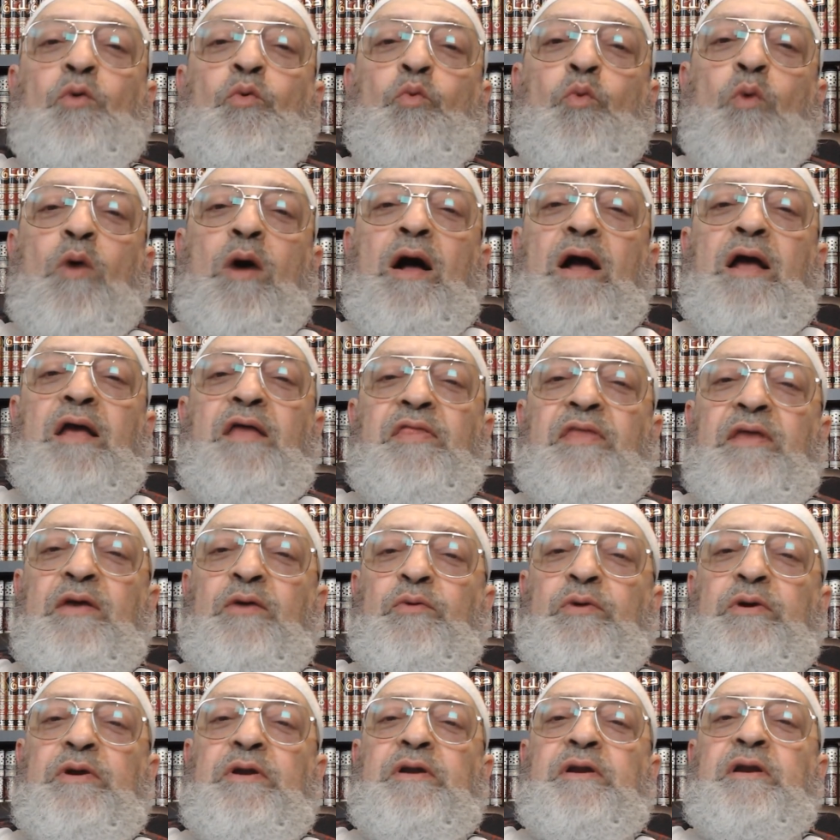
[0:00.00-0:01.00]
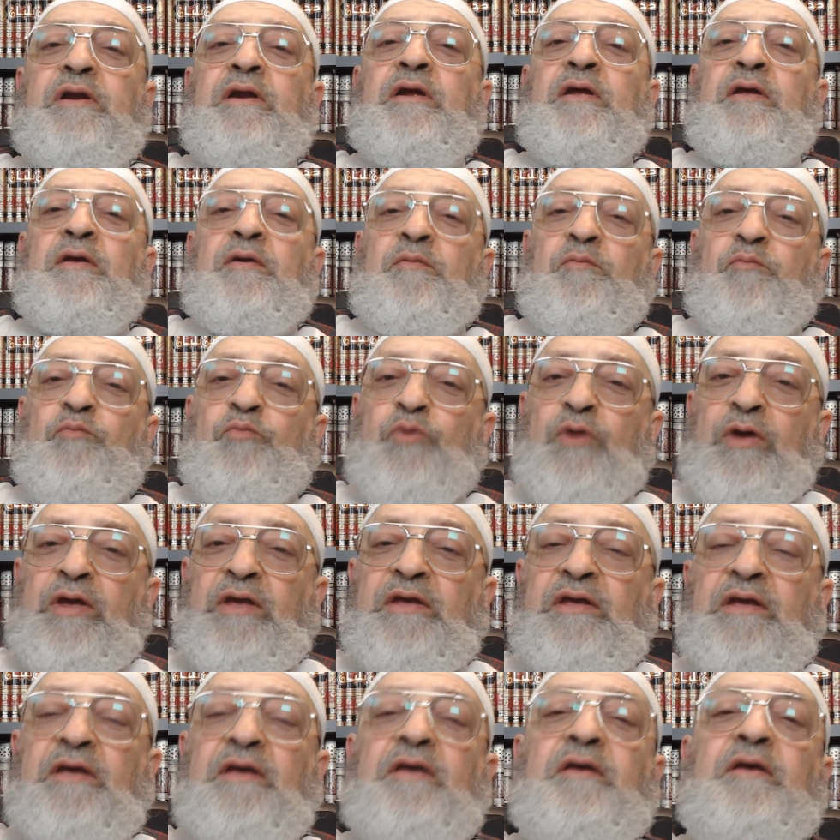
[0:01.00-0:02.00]
Why they were
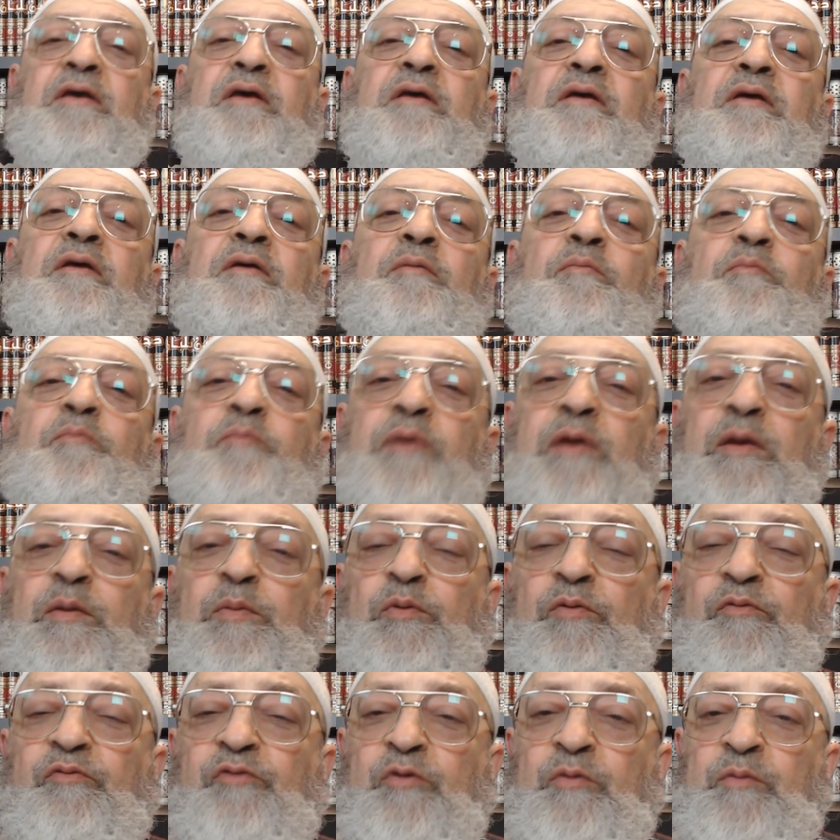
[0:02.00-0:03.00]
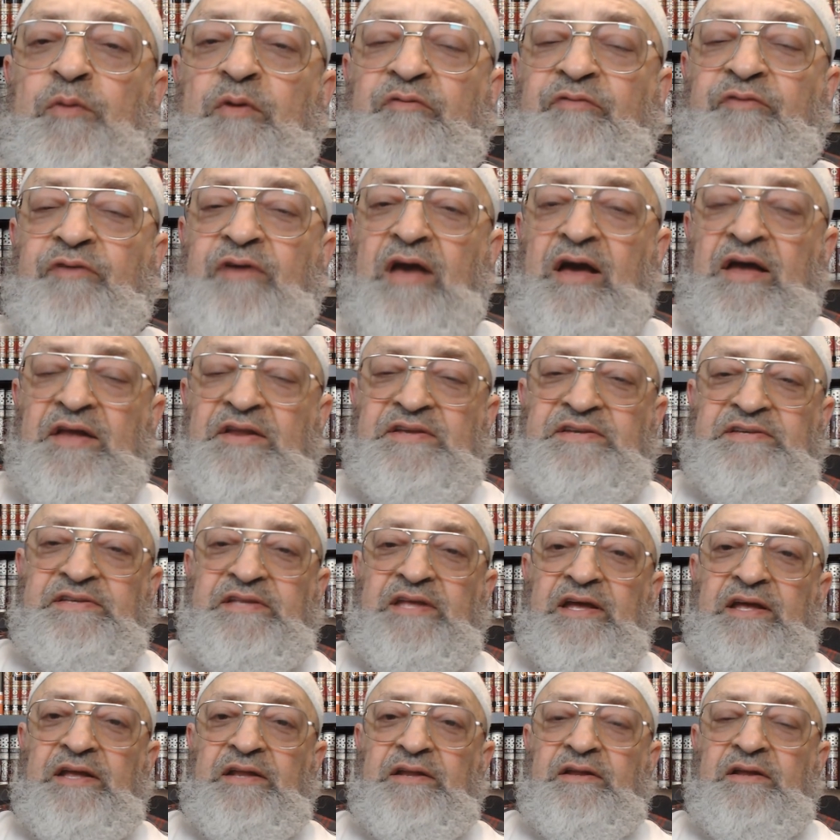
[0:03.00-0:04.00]
bringing people from
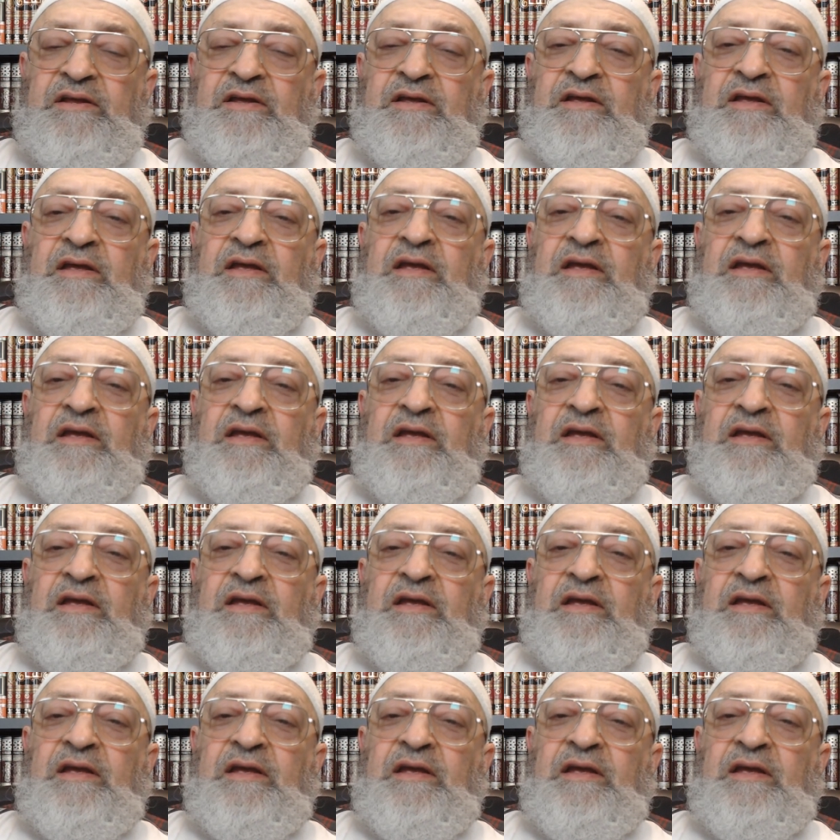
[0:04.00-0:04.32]
Afghanistan